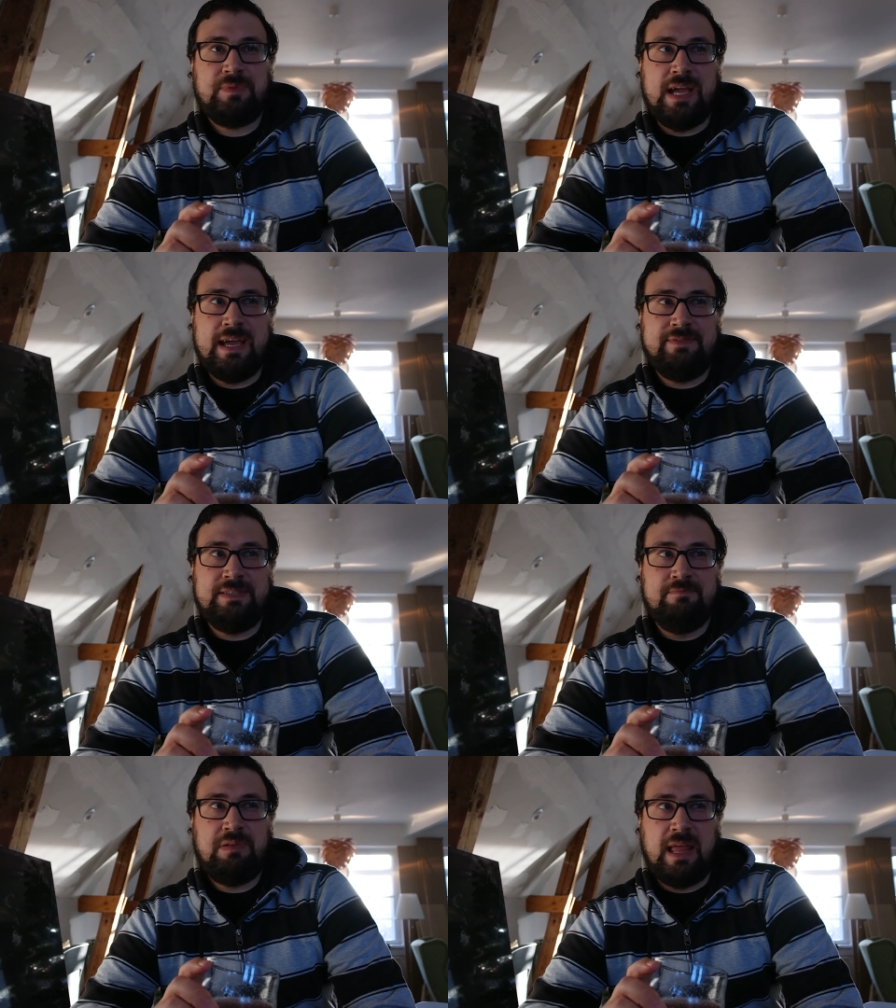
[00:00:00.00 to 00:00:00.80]
I have
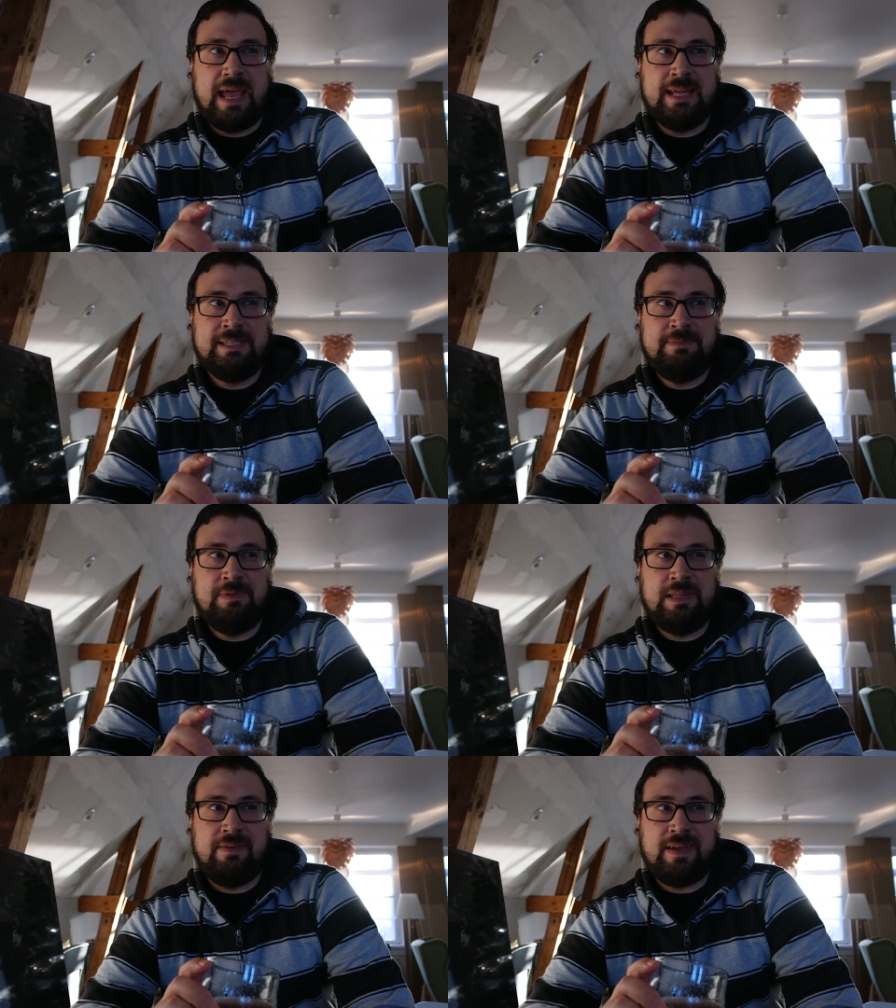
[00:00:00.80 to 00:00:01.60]
some plans,
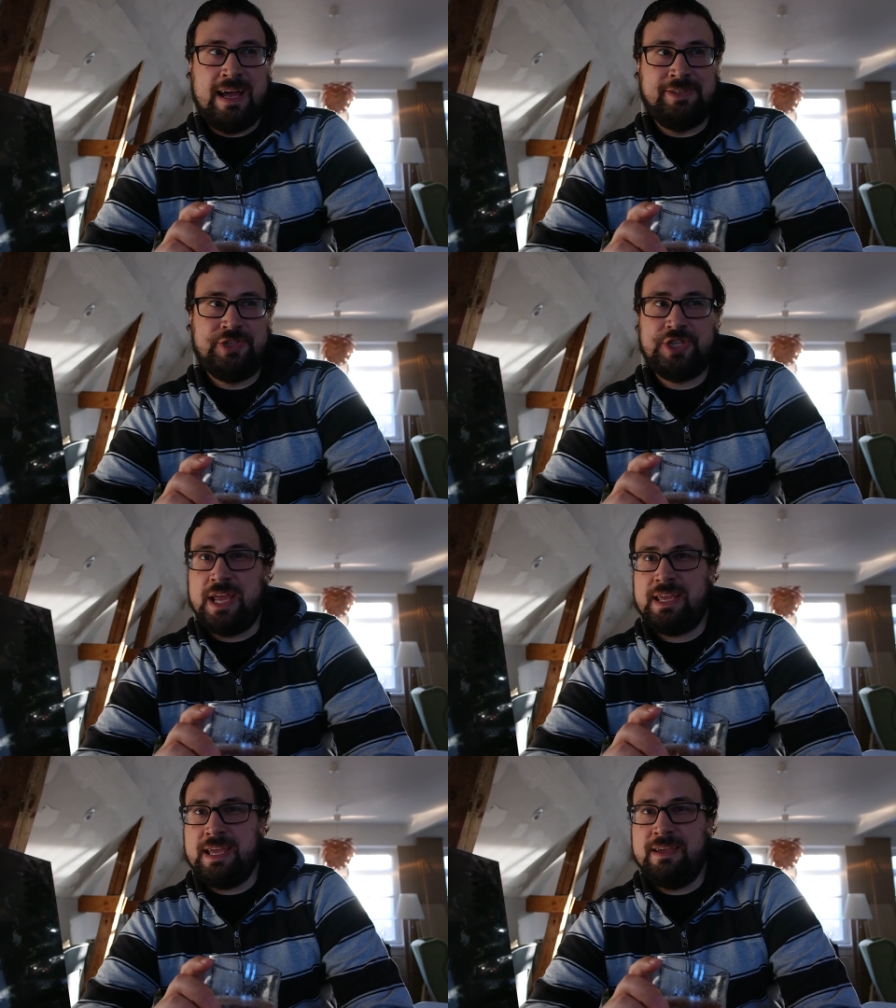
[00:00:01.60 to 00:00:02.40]
but they've gotten
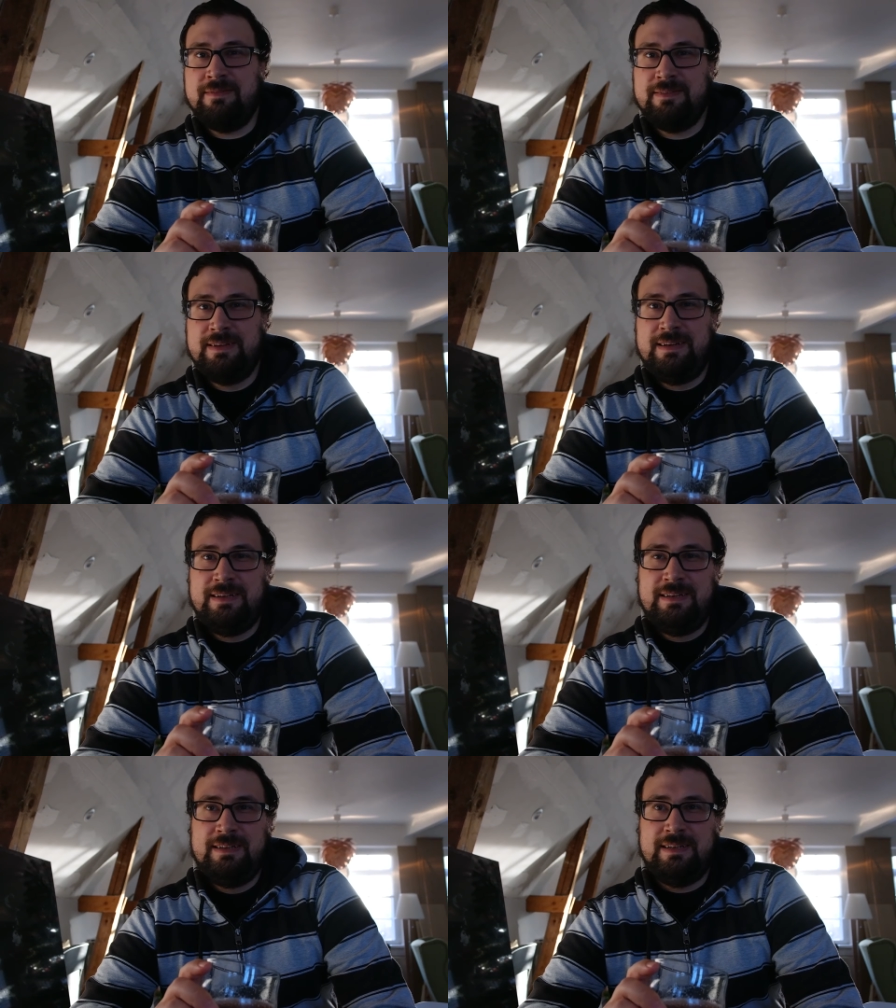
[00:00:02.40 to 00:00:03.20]
shaky
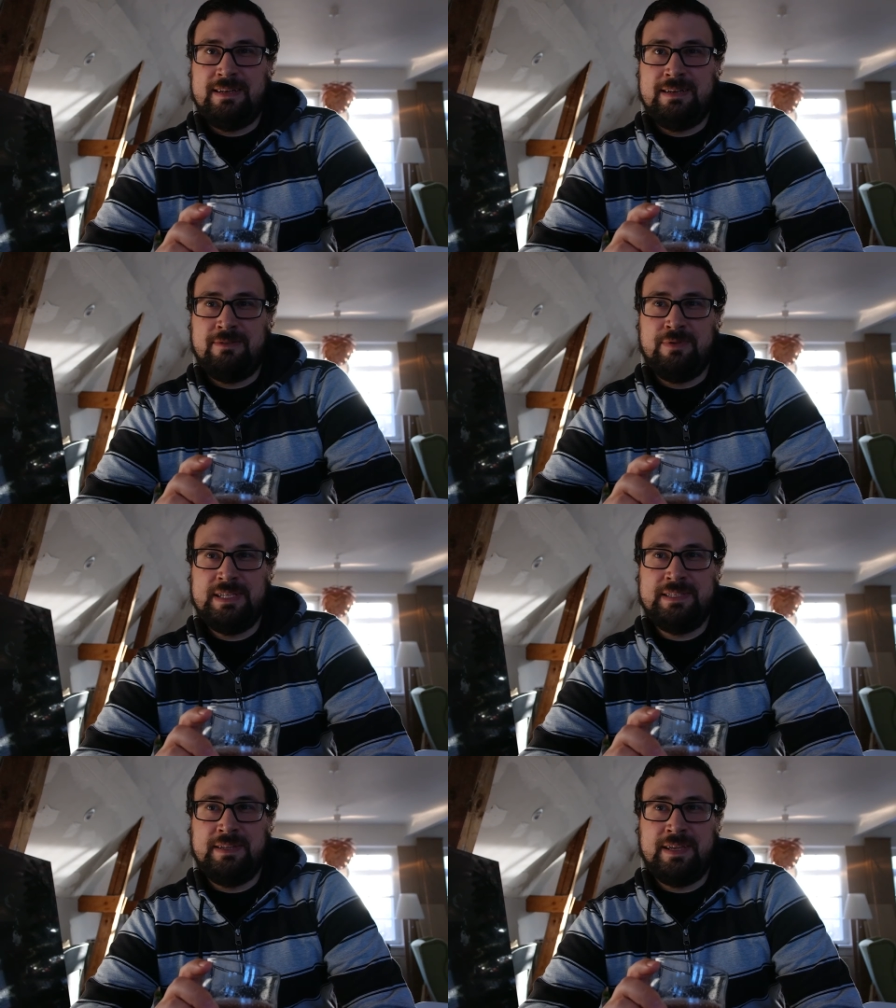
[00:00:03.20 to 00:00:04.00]
uh,
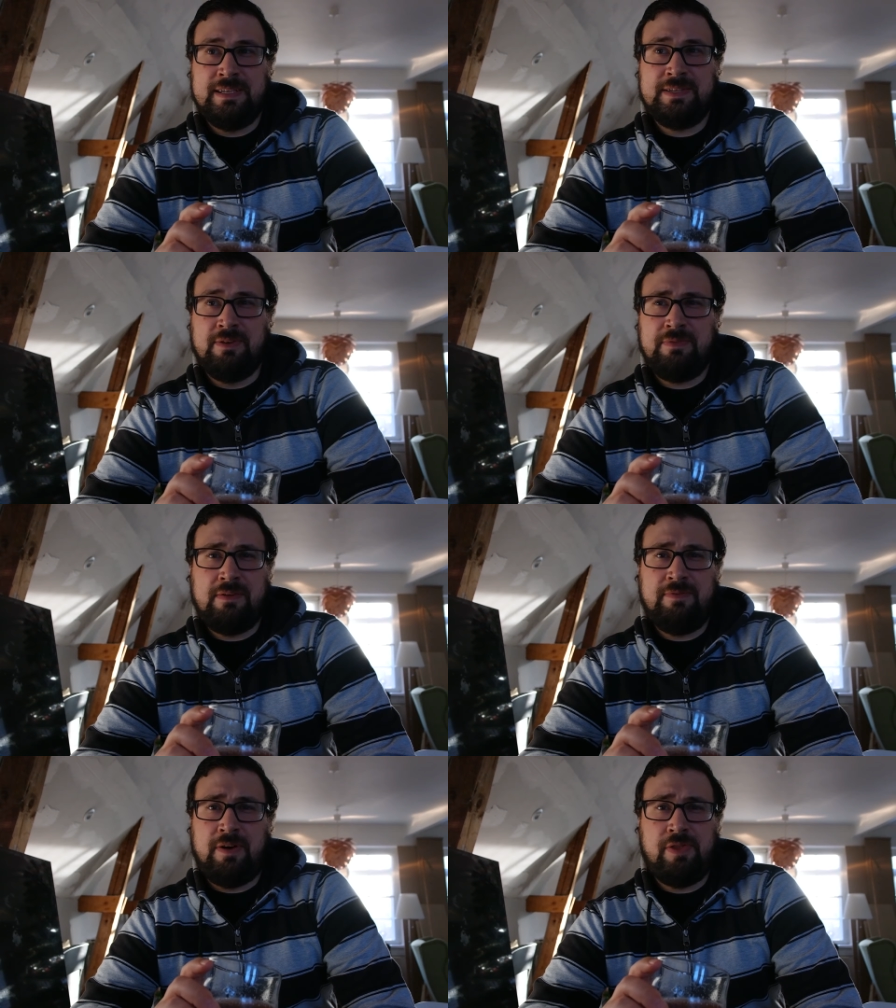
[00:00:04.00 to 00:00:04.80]
recently. So if
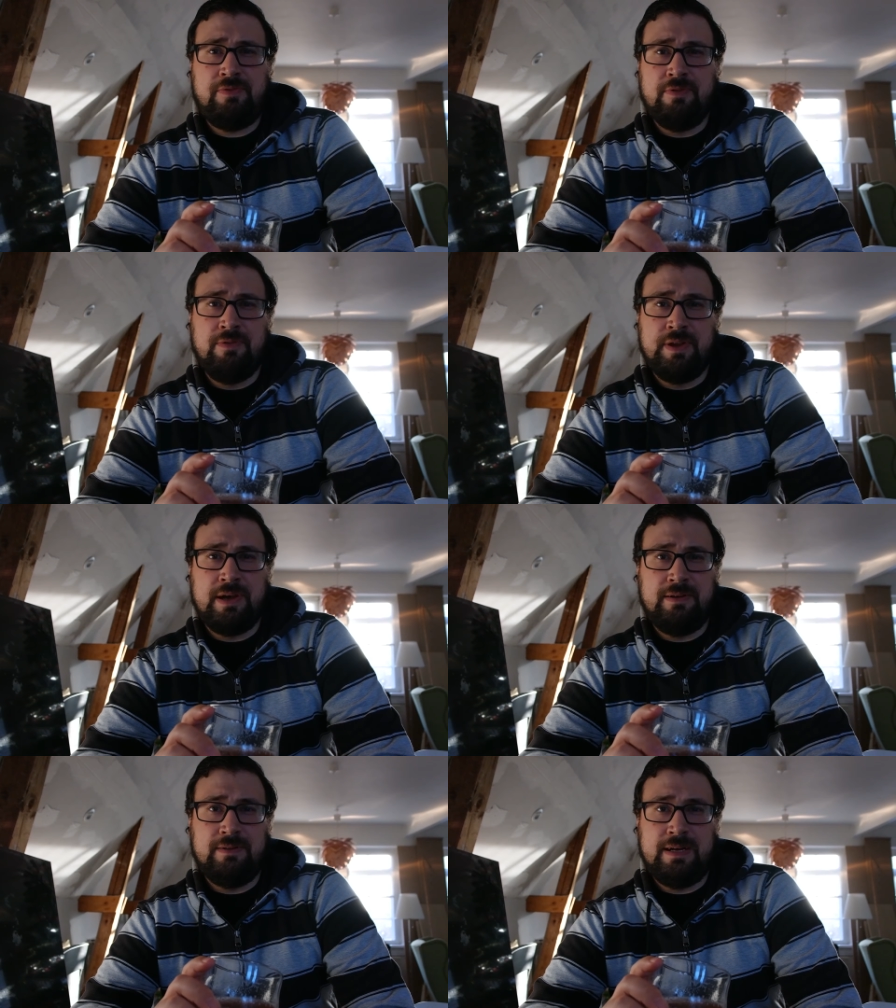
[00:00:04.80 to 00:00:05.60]
they fall through, then
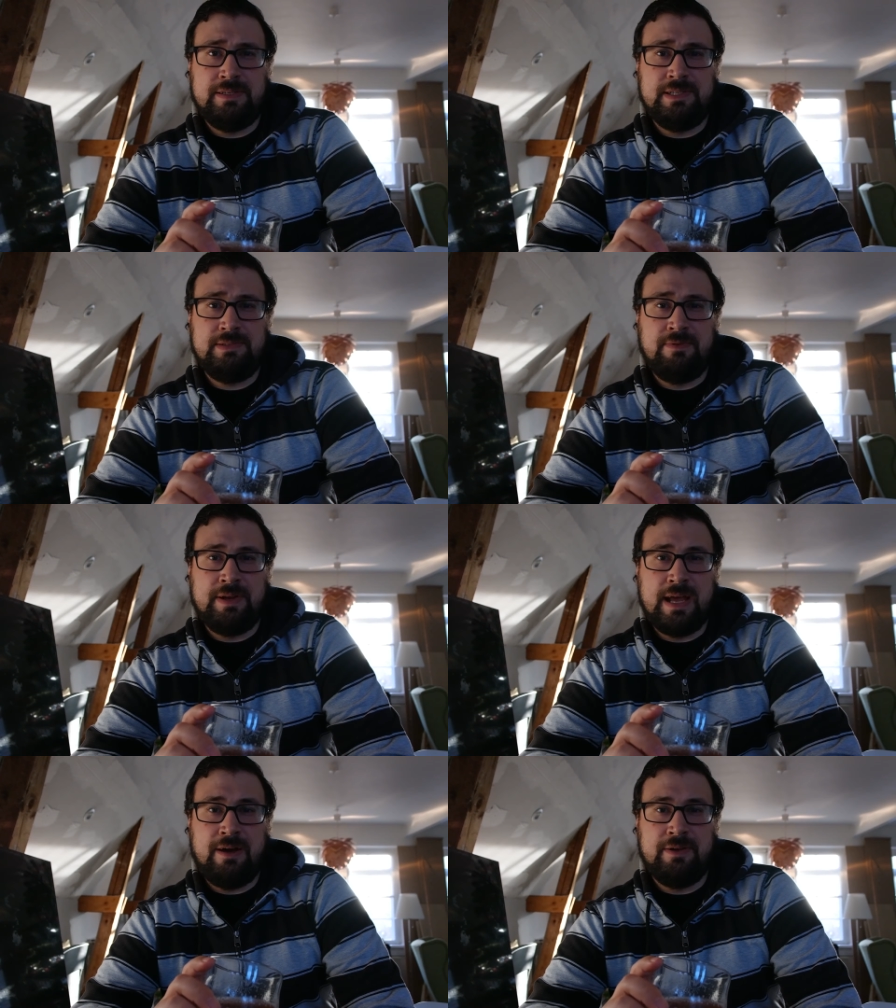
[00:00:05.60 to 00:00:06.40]
I'll I'll just
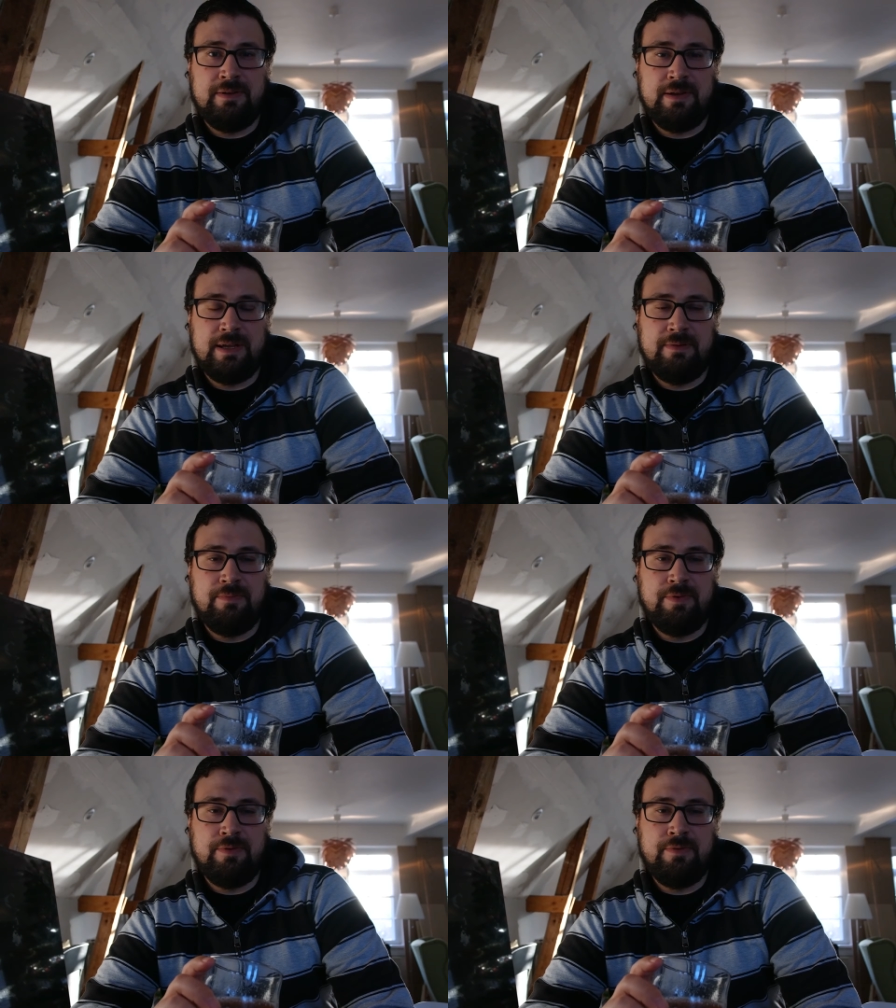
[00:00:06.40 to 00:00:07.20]
run down and, and
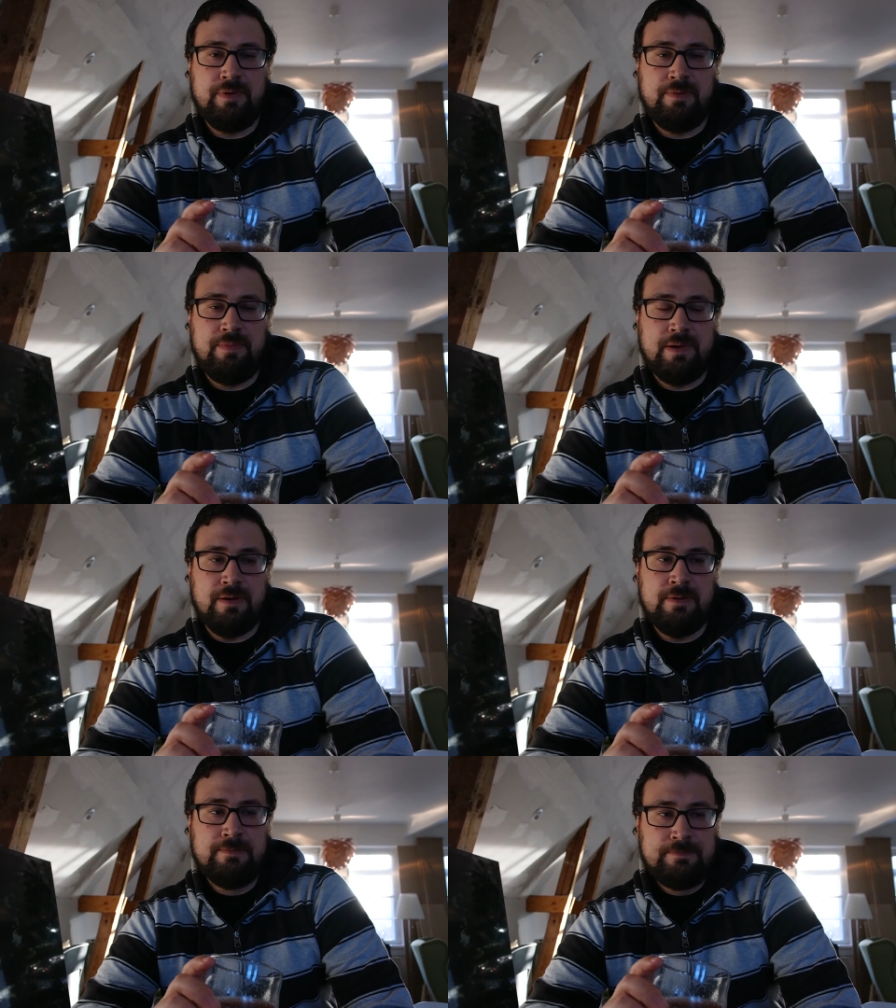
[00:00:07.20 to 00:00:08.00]
brew a
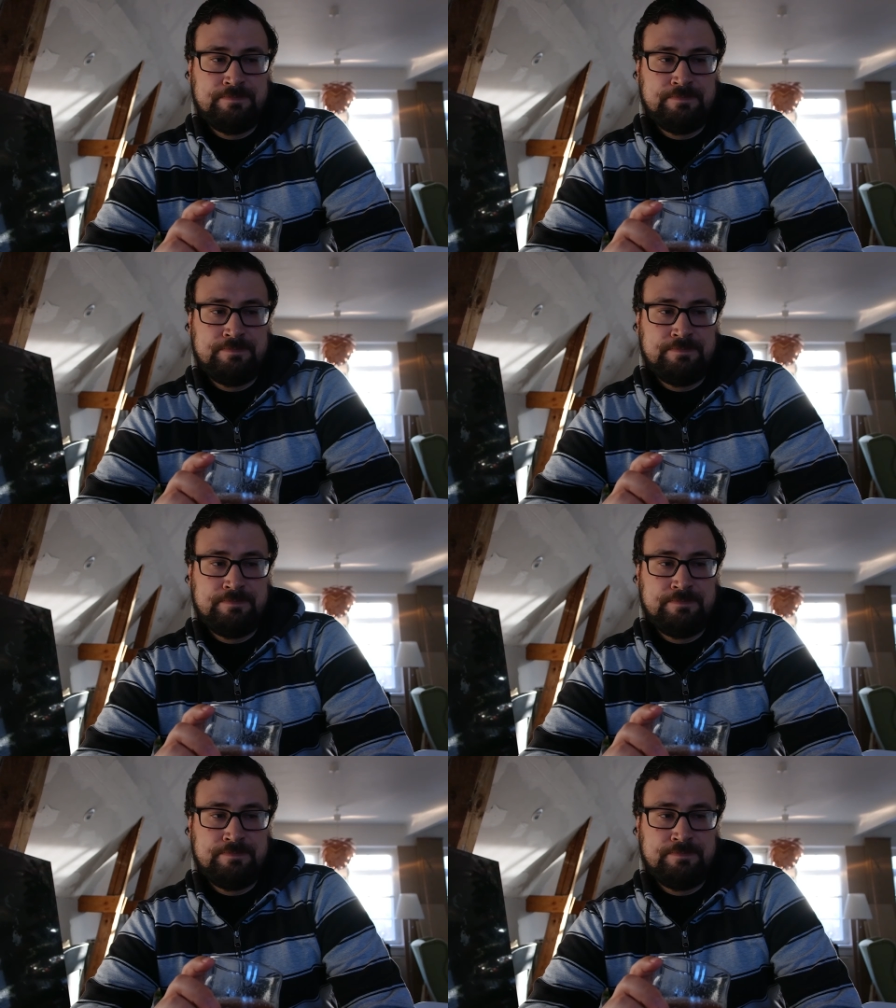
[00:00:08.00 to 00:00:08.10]
beer.